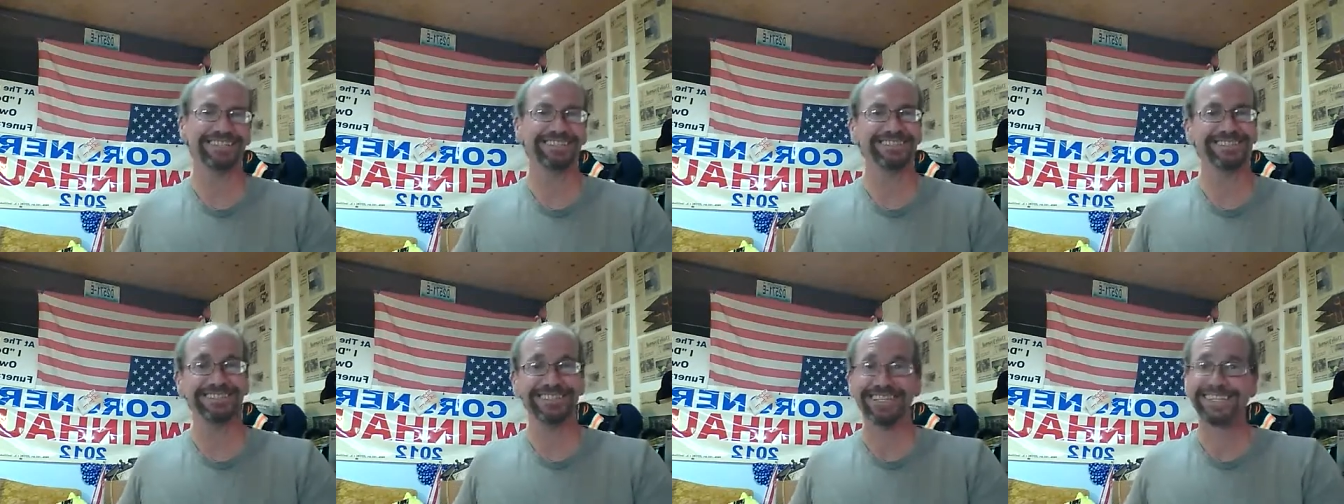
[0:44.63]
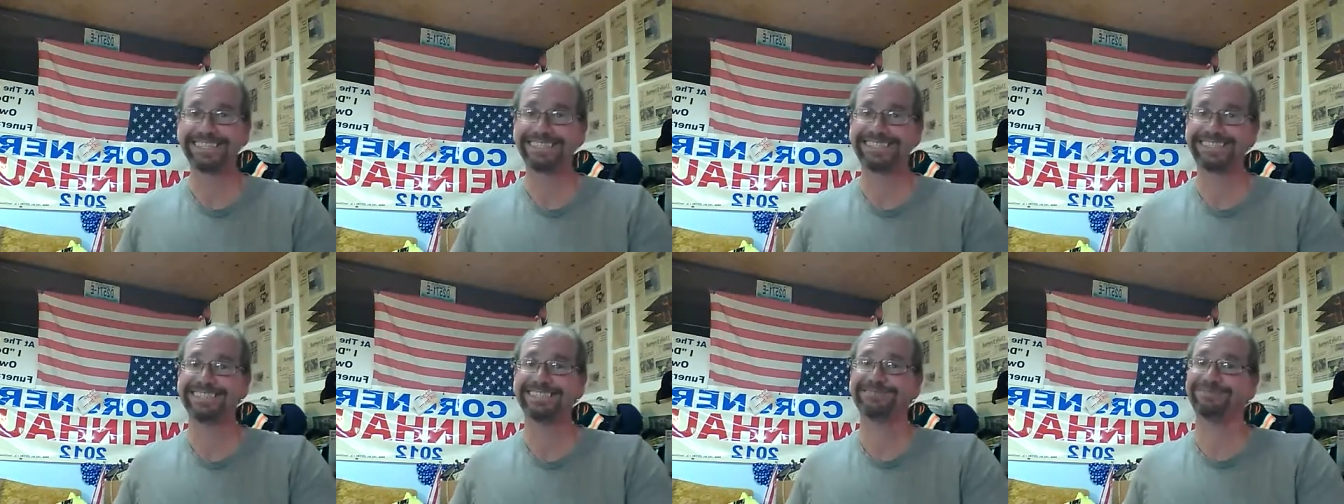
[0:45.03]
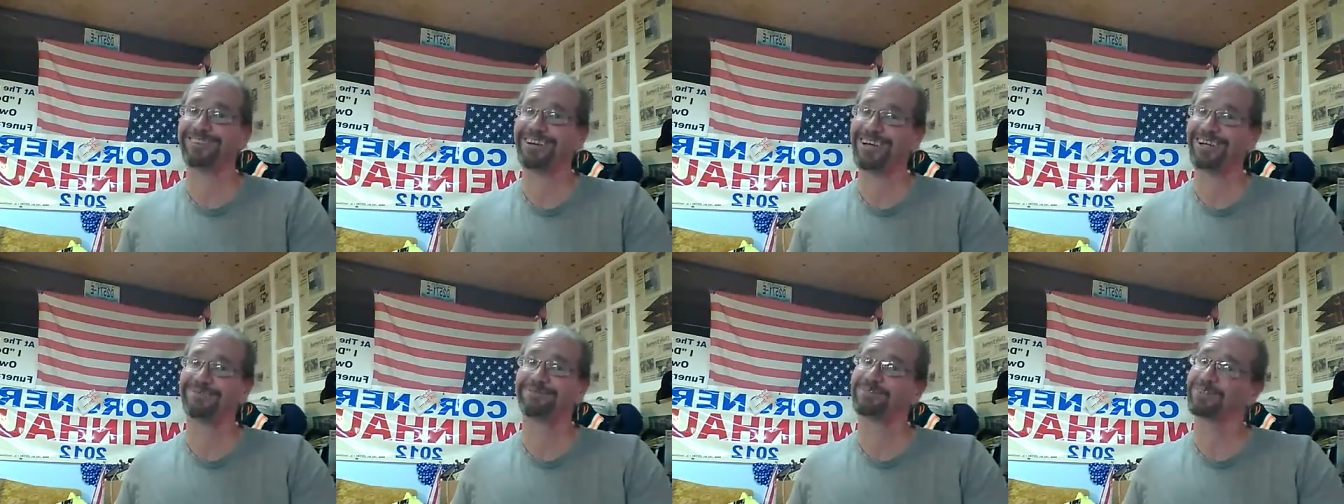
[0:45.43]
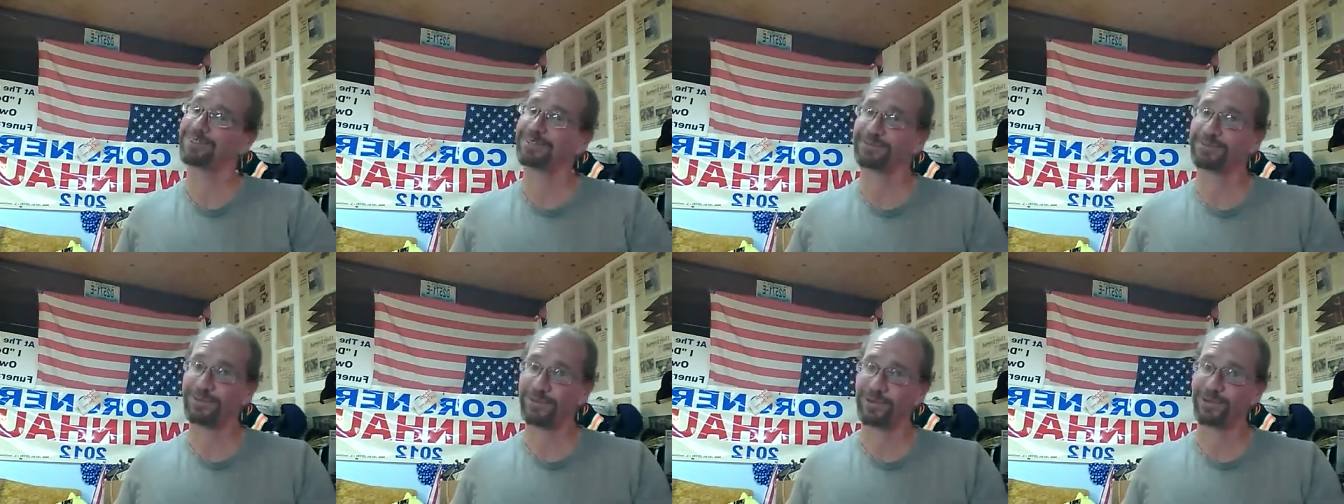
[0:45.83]
looks like she's filed
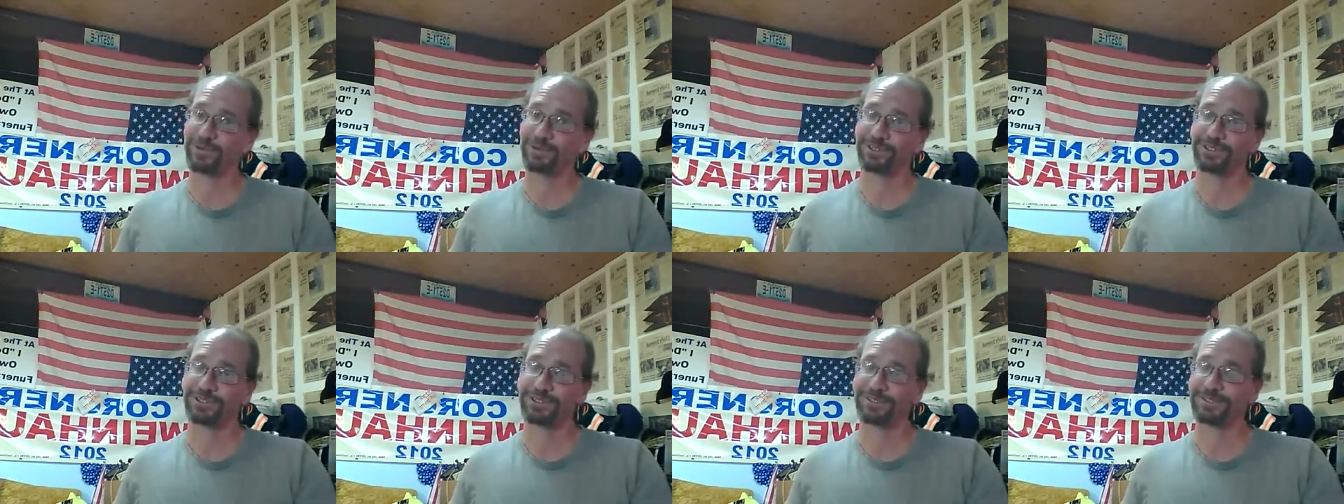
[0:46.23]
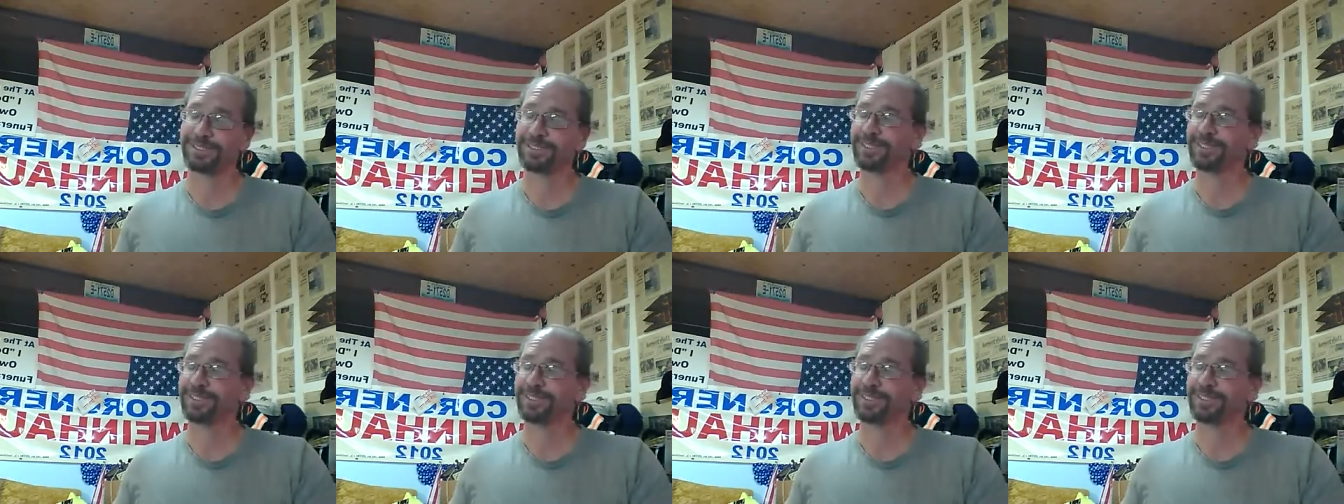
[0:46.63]
for a divorce.